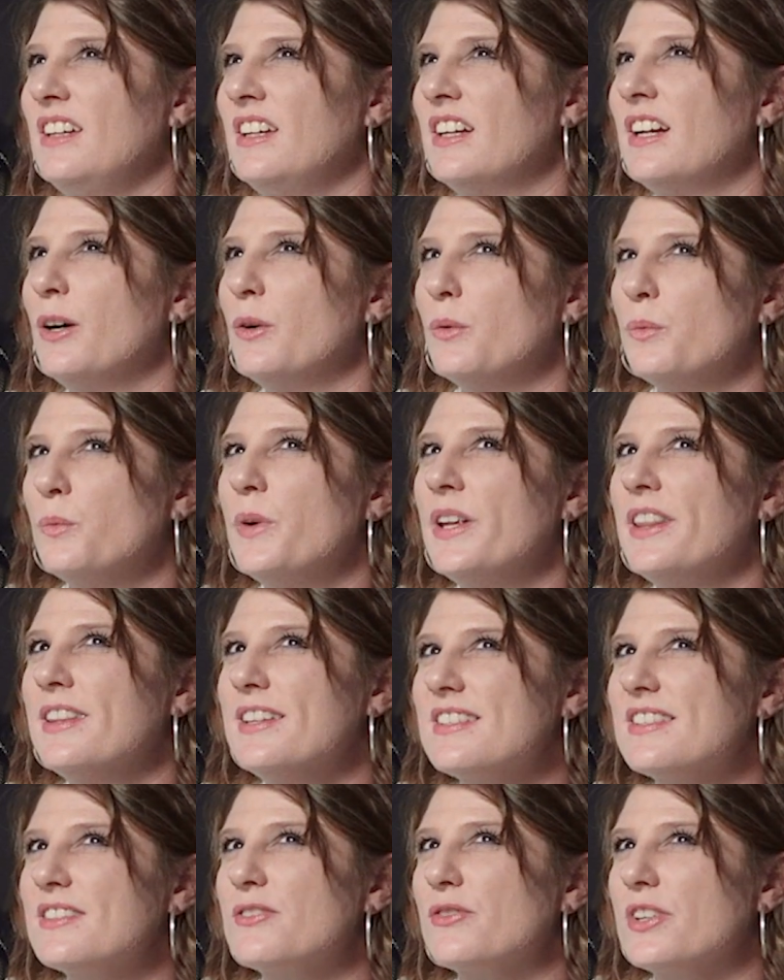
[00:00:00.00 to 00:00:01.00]
when
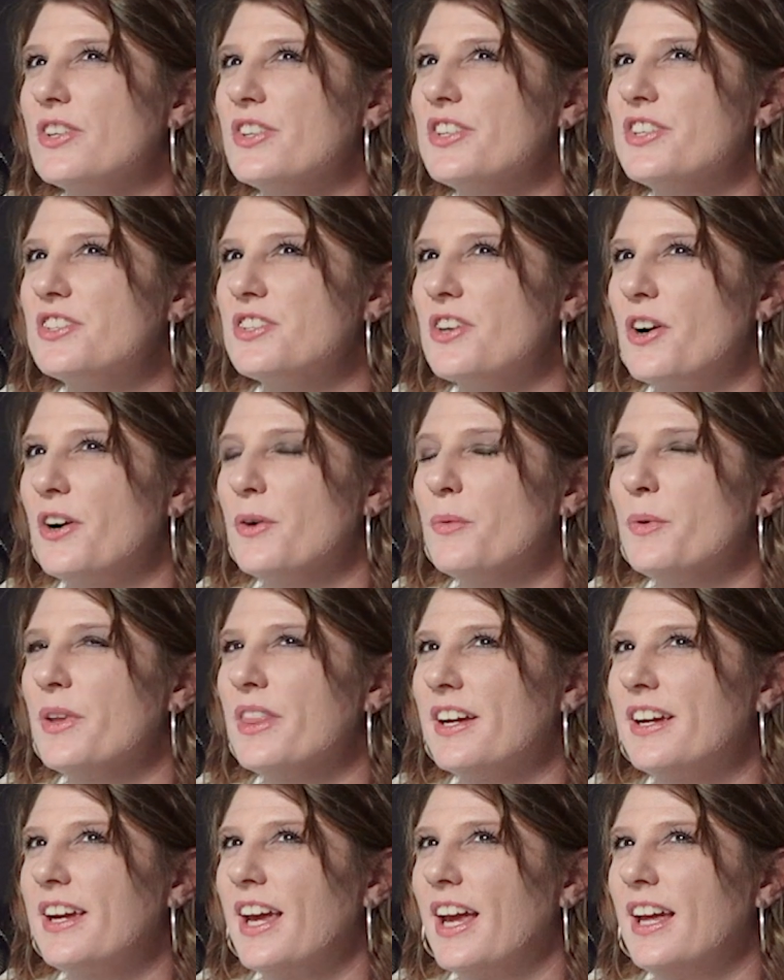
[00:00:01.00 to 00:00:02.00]
this really started,
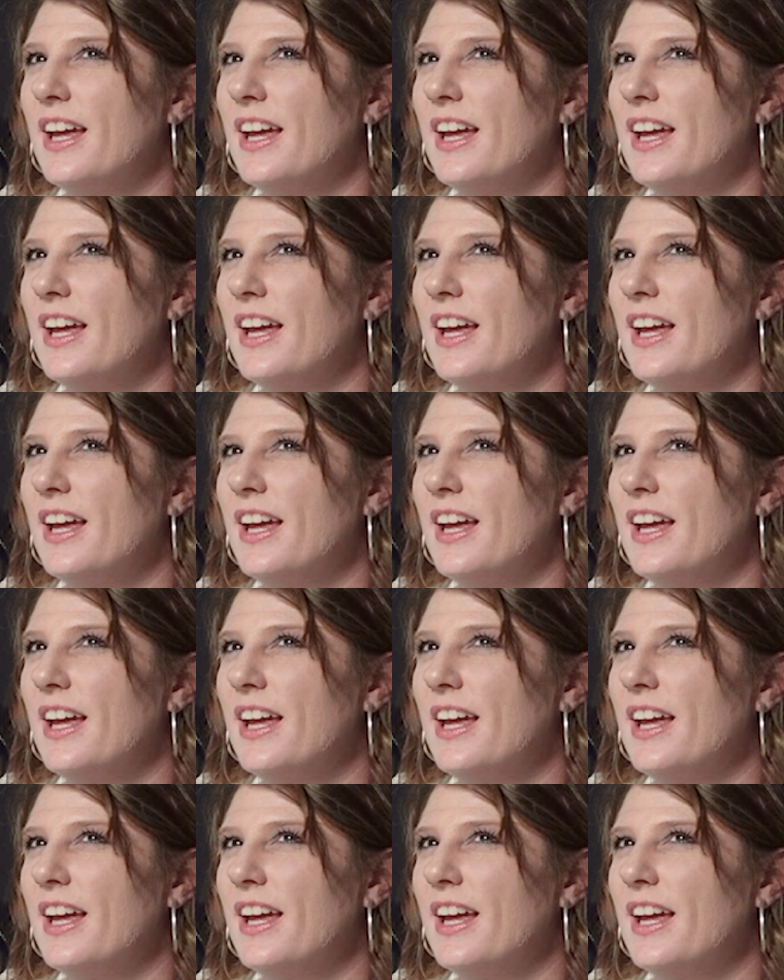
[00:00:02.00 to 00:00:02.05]
when the